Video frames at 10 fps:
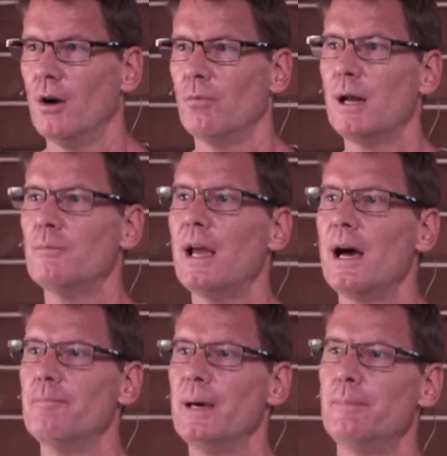when we are
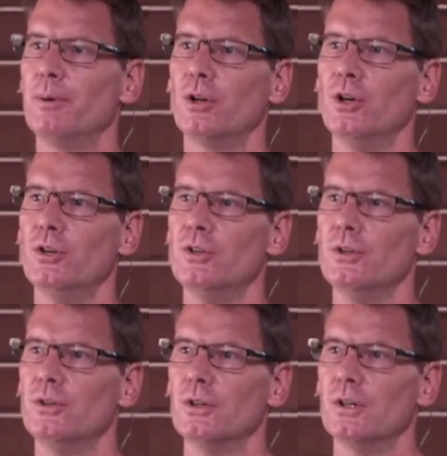people who
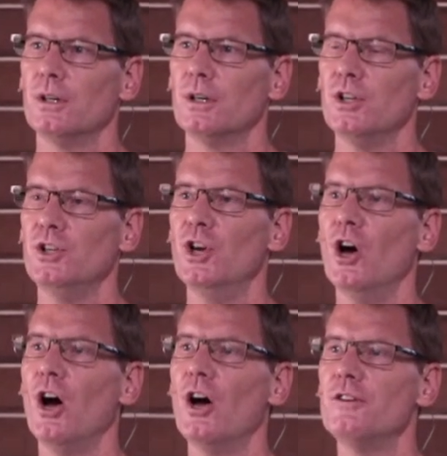
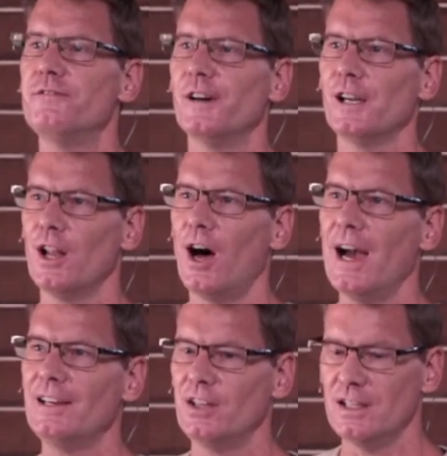yearn for
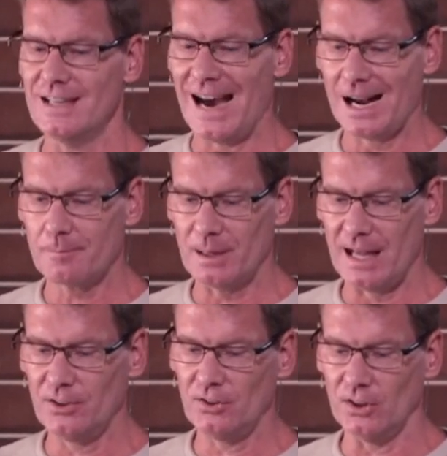light in dark
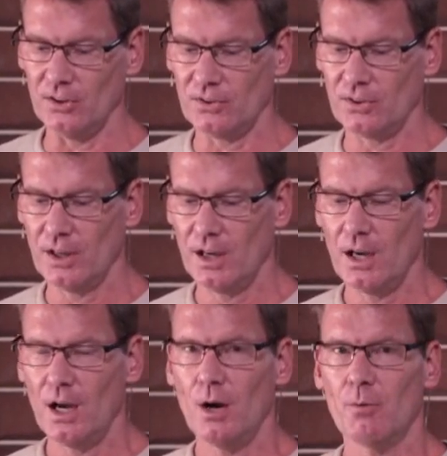places,
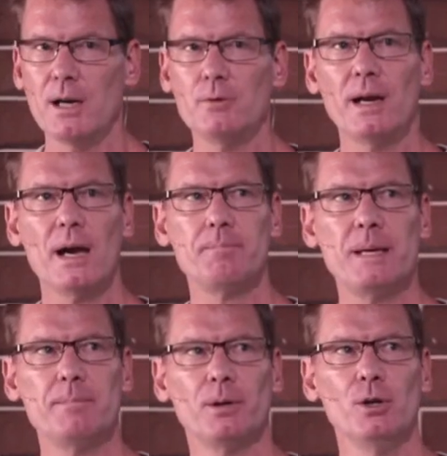when we are
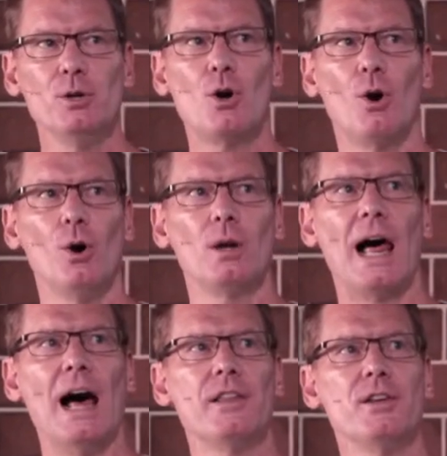people who call
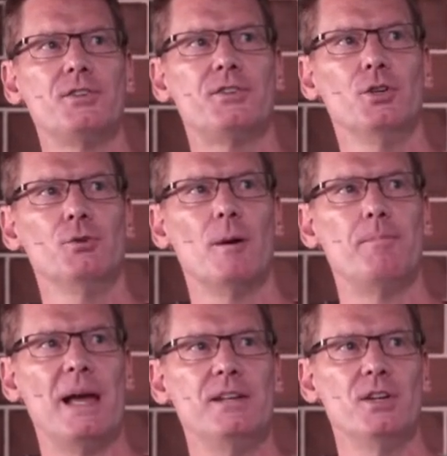others to
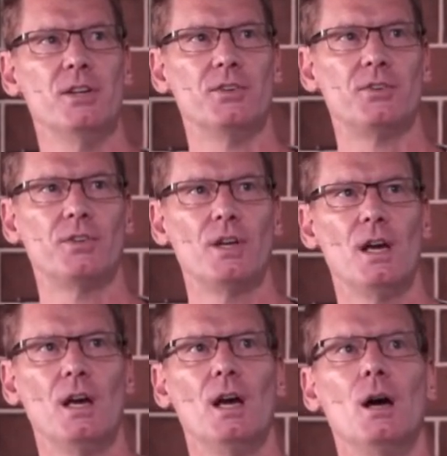repentance,
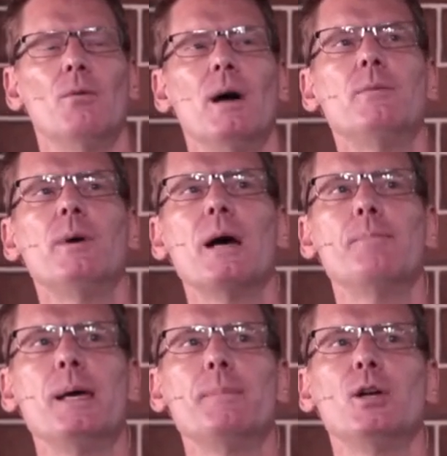when we are
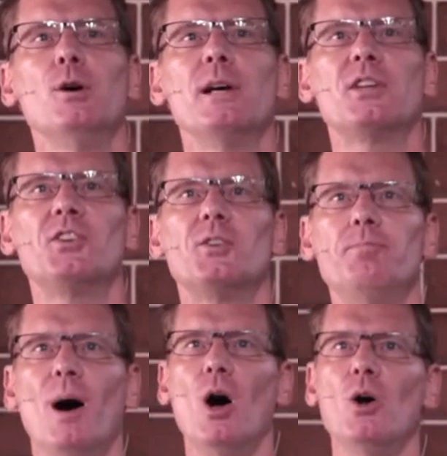people who
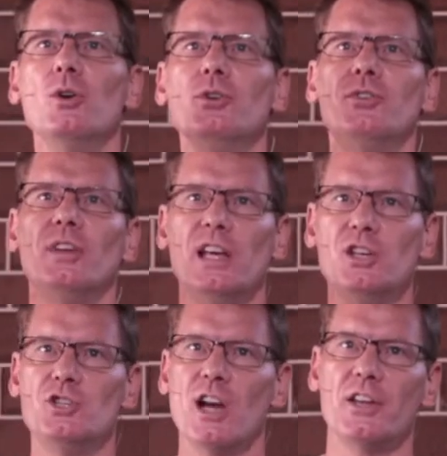expose
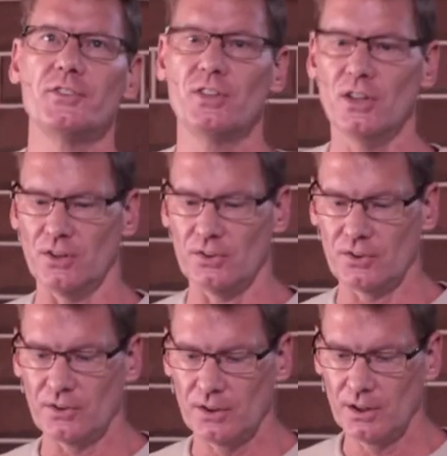injustice,